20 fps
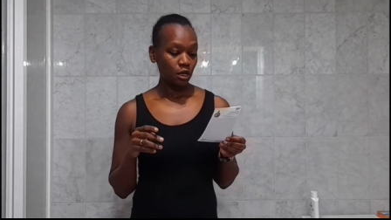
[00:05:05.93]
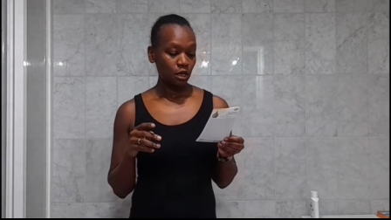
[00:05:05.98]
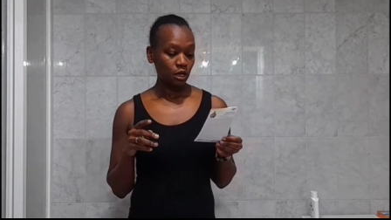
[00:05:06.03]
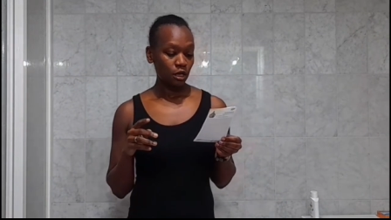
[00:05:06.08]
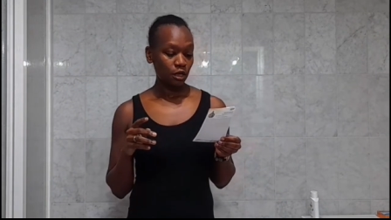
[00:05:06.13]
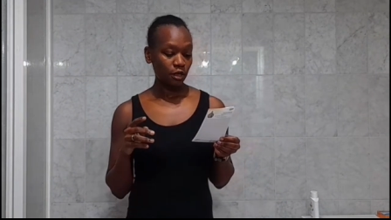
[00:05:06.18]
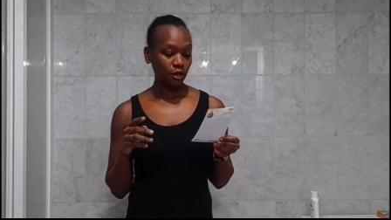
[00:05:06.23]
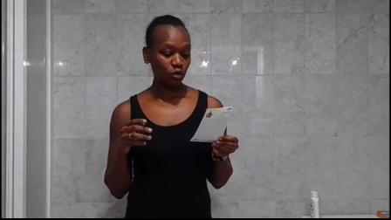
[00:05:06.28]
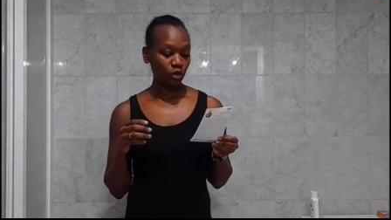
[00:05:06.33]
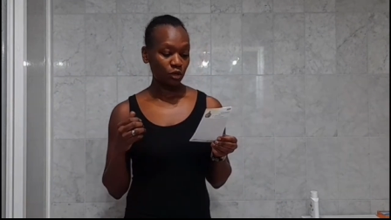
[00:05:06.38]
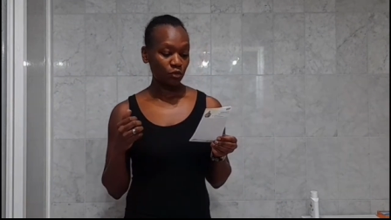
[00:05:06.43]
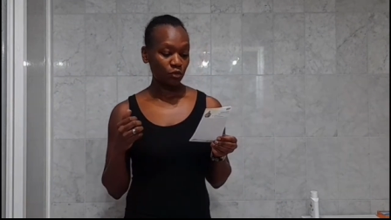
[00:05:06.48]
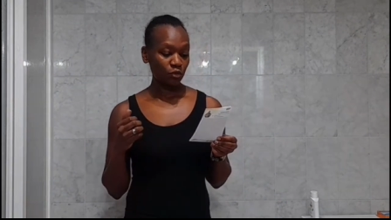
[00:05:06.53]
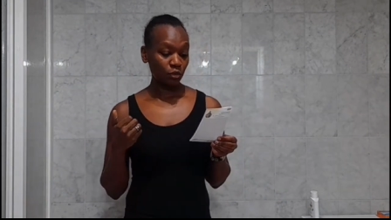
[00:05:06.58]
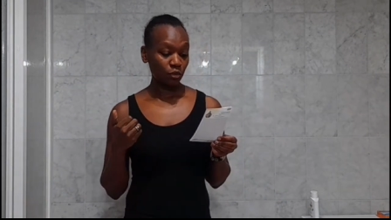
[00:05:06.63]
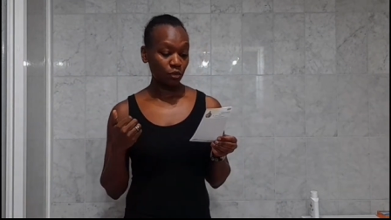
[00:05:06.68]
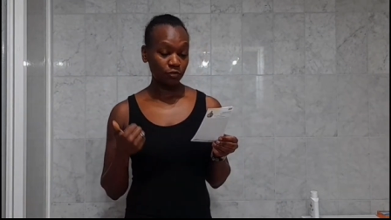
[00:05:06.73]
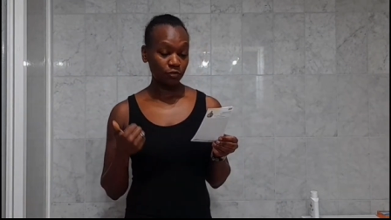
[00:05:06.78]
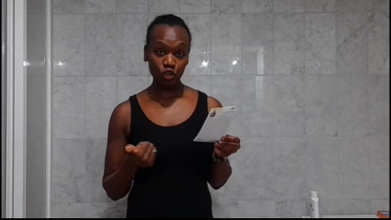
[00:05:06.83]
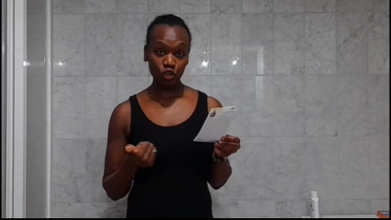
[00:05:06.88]
Uh, you can
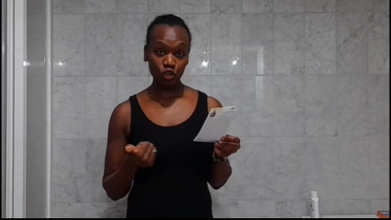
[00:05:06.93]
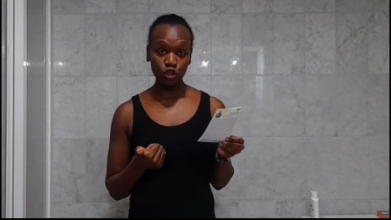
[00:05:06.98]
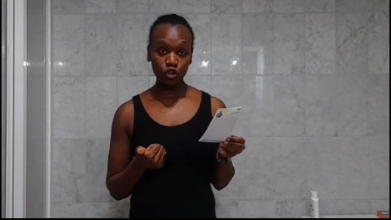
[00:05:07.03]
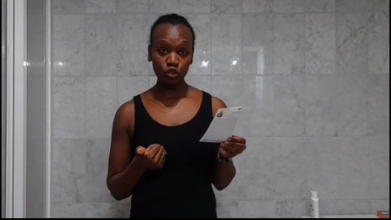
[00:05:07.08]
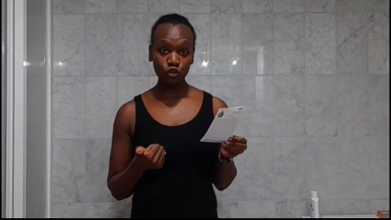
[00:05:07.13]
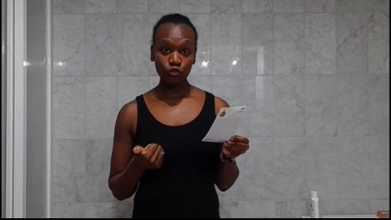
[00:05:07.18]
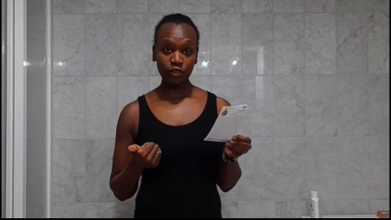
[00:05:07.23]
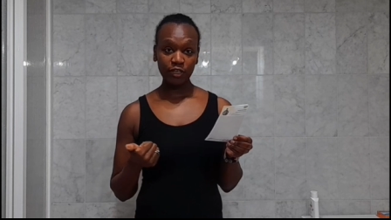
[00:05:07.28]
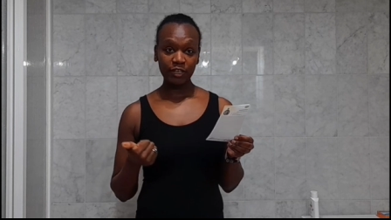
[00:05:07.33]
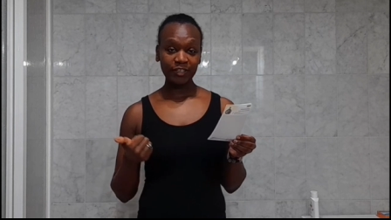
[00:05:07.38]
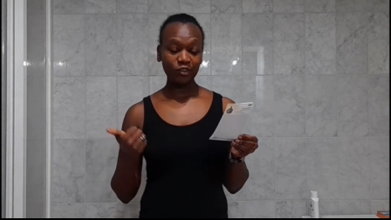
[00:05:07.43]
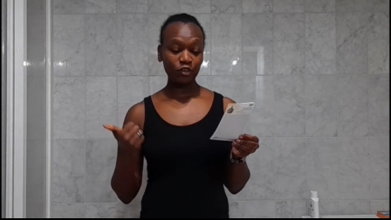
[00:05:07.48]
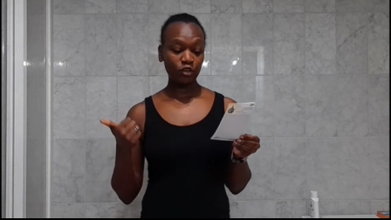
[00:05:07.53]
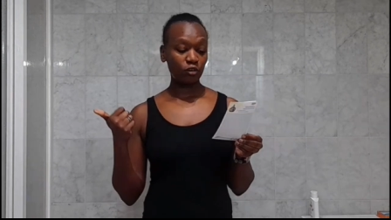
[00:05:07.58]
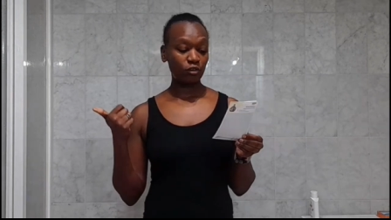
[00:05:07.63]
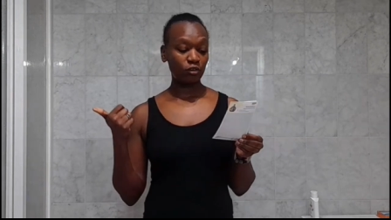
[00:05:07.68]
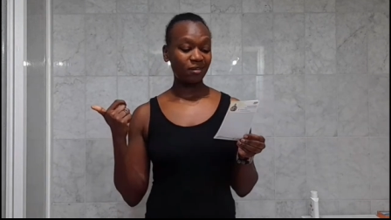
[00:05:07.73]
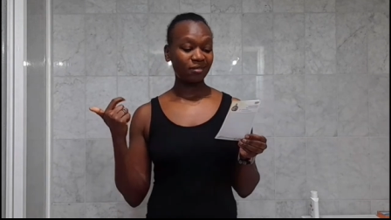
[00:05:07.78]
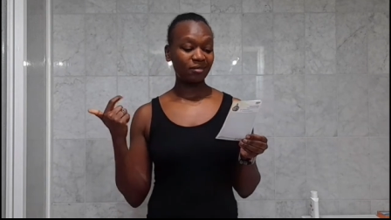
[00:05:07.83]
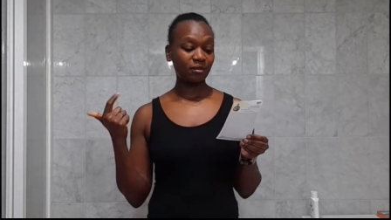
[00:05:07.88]
work with children, you can
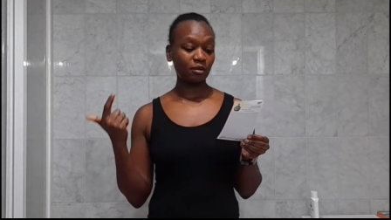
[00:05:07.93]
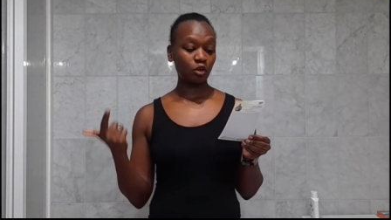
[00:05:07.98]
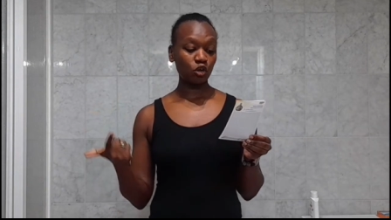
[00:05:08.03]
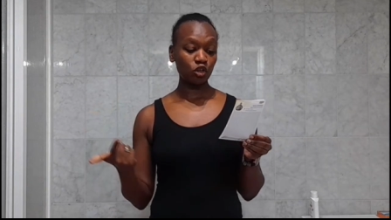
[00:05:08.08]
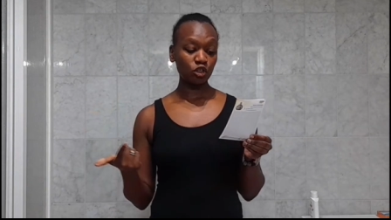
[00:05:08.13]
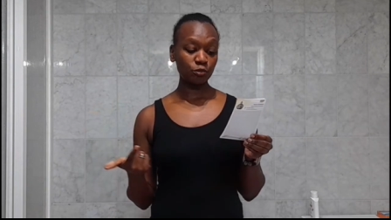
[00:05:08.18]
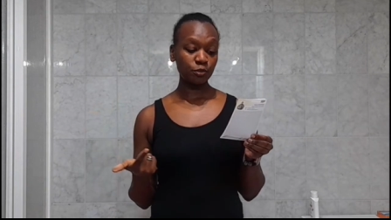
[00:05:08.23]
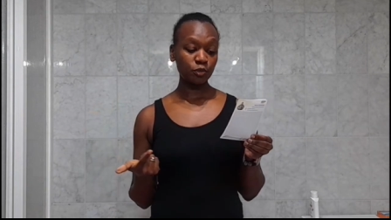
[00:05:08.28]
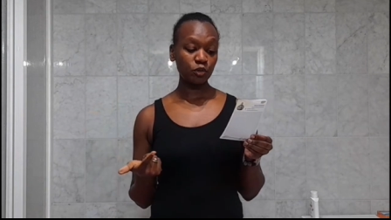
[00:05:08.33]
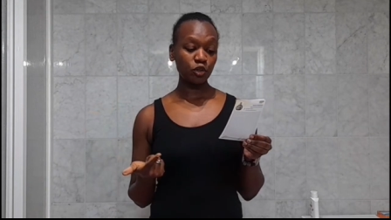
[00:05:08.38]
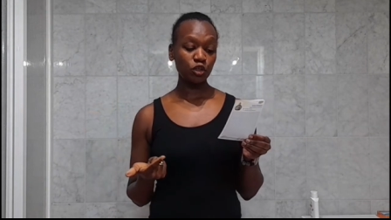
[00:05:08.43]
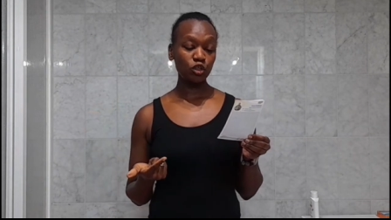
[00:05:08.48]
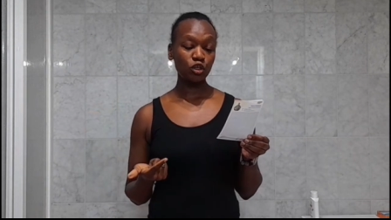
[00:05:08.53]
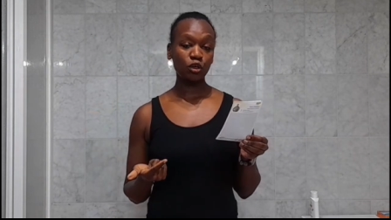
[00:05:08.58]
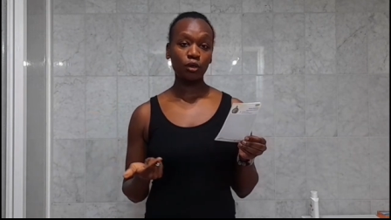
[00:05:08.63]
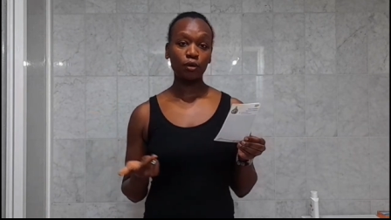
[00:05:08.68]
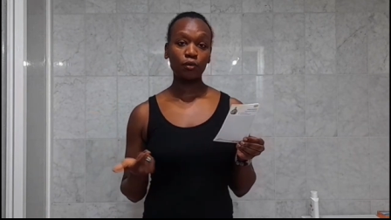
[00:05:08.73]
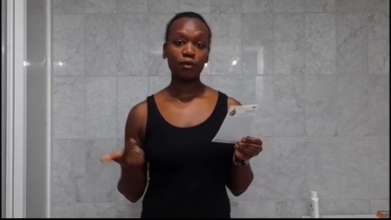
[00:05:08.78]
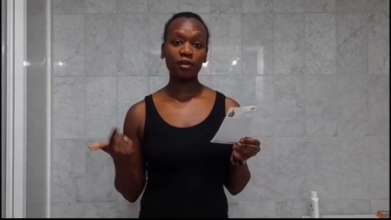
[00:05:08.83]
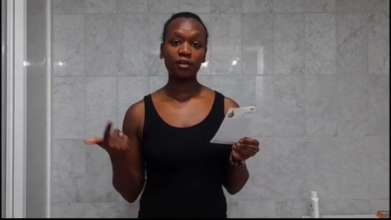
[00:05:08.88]
work at the hospital, you
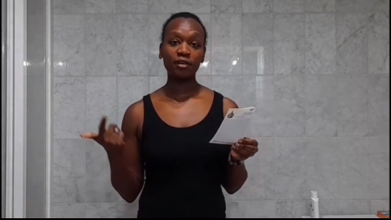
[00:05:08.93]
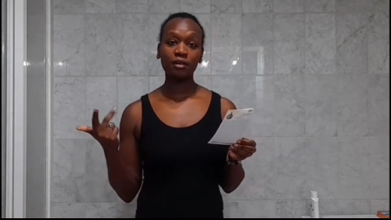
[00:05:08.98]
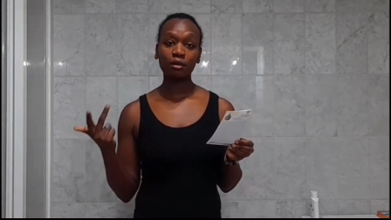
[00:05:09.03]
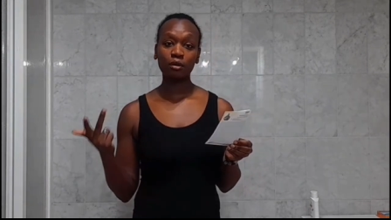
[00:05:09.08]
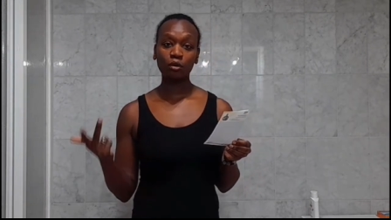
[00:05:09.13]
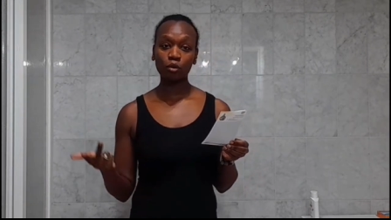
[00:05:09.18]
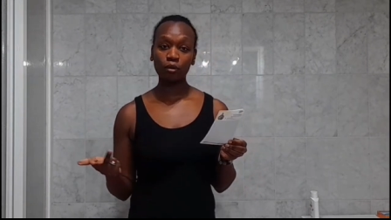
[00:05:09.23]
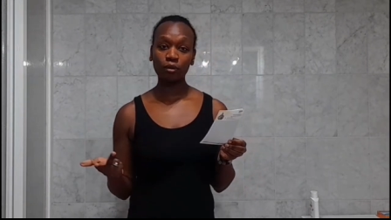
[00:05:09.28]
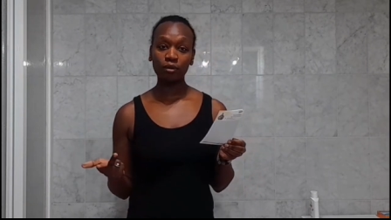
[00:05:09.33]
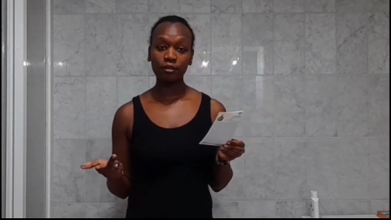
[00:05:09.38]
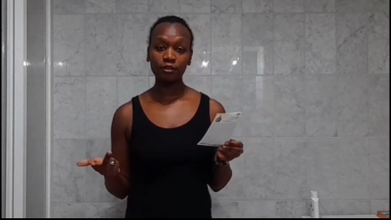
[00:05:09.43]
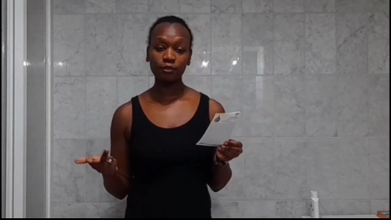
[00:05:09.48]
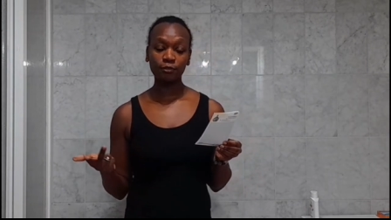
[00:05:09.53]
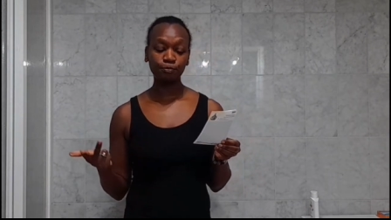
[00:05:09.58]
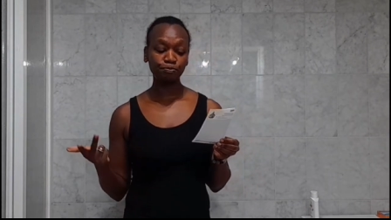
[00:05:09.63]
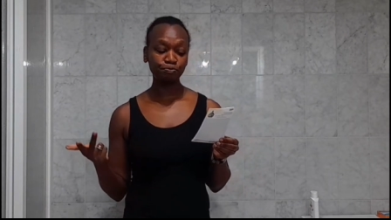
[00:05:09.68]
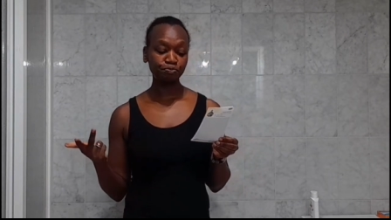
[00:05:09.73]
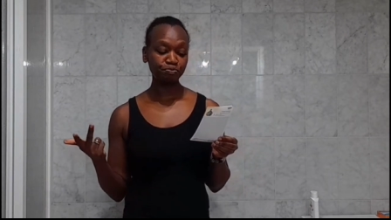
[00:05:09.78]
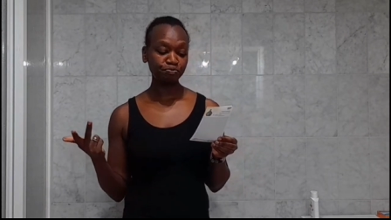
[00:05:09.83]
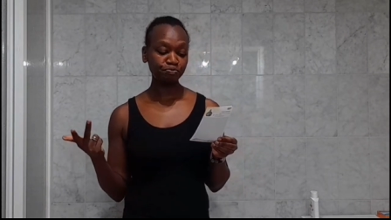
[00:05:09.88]
can work in,
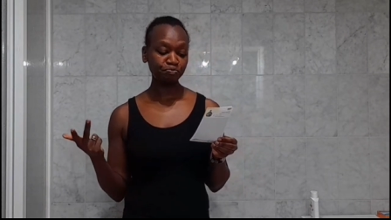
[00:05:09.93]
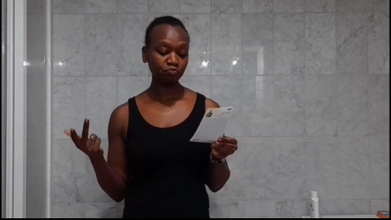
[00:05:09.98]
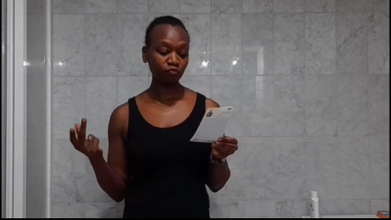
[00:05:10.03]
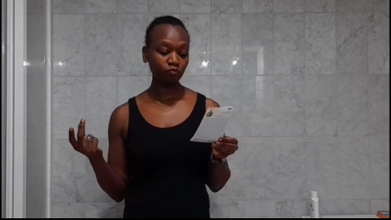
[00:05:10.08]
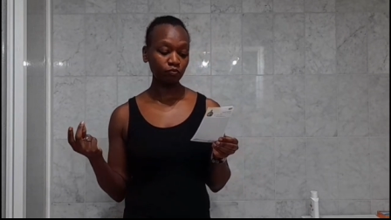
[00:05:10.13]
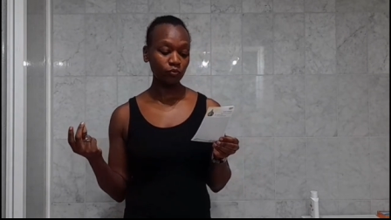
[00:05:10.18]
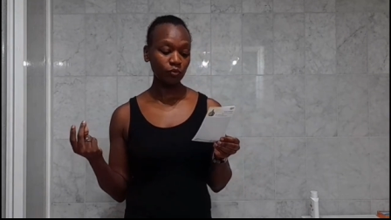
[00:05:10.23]
um,